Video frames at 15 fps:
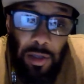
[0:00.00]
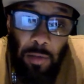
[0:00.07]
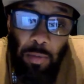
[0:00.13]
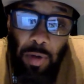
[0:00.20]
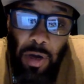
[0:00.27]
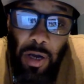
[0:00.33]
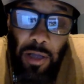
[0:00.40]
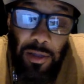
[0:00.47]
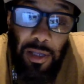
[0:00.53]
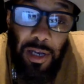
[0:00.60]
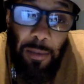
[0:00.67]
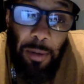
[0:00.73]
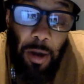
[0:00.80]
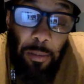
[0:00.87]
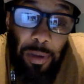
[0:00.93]
some content
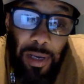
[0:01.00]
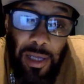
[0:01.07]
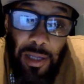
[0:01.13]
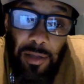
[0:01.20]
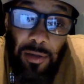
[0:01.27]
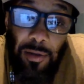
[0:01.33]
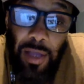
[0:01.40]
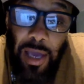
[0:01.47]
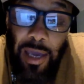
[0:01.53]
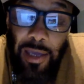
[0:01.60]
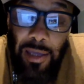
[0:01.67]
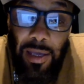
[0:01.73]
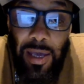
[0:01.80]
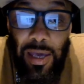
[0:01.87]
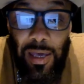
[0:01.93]
about Belize
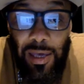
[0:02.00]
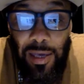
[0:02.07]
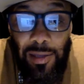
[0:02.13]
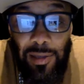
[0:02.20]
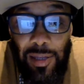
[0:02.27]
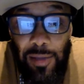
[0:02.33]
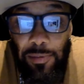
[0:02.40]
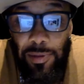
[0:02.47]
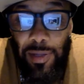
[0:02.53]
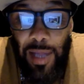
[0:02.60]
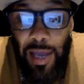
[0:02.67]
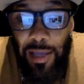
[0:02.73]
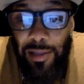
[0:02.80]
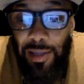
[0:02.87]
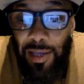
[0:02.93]
today. It seems
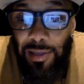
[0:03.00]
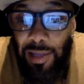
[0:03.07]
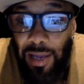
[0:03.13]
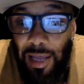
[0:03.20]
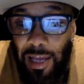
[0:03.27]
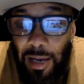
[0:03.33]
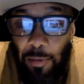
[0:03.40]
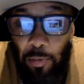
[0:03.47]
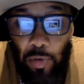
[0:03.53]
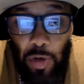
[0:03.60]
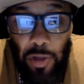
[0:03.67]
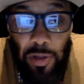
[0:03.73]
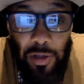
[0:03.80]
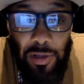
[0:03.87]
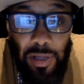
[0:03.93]
like there's a lot of
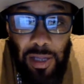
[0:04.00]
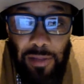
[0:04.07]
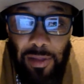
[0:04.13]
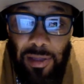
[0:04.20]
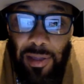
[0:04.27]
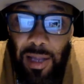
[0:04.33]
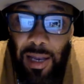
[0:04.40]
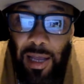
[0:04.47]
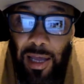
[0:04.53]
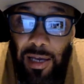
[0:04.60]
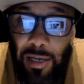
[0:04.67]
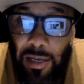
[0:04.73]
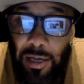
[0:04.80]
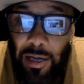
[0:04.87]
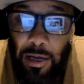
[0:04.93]
brothers and there's a lot
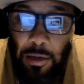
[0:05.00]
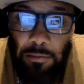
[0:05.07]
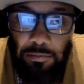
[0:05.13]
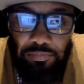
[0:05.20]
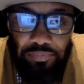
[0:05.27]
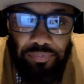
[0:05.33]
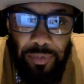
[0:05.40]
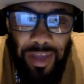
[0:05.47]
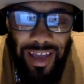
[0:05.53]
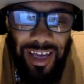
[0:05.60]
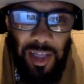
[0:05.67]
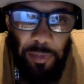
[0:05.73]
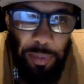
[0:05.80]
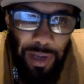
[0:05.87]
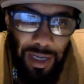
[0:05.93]
of
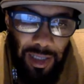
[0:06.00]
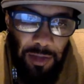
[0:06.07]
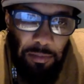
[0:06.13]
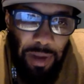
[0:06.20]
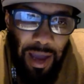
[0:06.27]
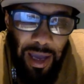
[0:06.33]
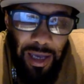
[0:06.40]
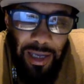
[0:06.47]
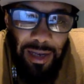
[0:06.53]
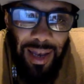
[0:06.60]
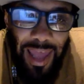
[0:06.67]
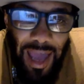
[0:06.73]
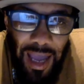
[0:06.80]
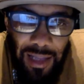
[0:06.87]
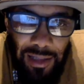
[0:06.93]
expats buying
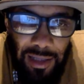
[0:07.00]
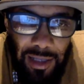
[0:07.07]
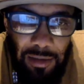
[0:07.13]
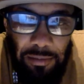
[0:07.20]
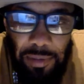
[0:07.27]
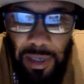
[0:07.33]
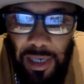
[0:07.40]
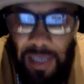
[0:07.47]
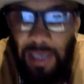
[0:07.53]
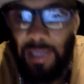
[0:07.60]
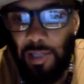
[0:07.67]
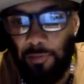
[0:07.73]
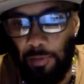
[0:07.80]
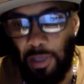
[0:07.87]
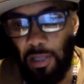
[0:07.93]
land in
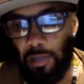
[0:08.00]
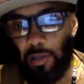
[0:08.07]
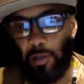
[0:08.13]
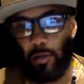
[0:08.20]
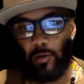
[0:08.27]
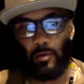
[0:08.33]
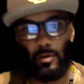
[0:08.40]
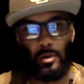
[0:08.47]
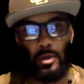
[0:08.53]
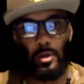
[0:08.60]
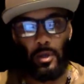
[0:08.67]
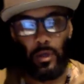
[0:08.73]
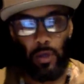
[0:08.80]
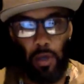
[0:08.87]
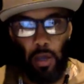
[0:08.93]
Belize, man. So
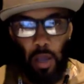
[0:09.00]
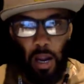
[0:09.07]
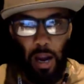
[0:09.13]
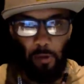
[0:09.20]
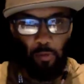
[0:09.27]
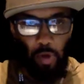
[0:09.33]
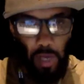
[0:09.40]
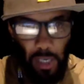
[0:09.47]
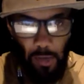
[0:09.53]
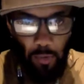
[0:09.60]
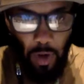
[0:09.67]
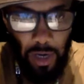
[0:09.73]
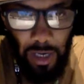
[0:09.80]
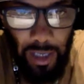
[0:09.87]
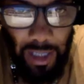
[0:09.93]
I really
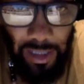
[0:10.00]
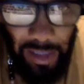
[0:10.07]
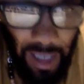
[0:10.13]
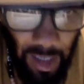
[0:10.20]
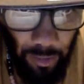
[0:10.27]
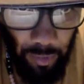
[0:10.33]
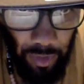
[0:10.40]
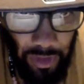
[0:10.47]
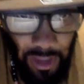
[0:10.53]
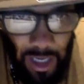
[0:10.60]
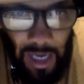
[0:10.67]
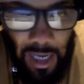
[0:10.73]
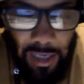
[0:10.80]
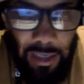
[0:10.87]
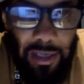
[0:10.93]
wanna get down with
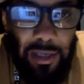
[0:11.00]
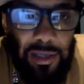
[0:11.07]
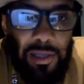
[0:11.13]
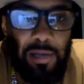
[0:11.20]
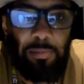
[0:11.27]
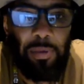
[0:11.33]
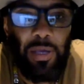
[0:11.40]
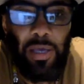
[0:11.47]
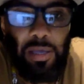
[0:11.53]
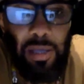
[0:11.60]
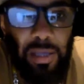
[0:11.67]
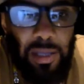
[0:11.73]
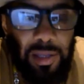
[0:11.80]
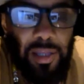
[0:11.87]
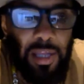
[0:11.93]
that because I mean,
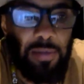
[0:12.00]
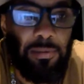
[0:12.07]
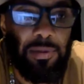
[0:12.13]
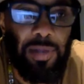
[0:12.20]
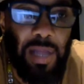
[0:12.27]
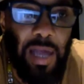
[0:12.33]
it seems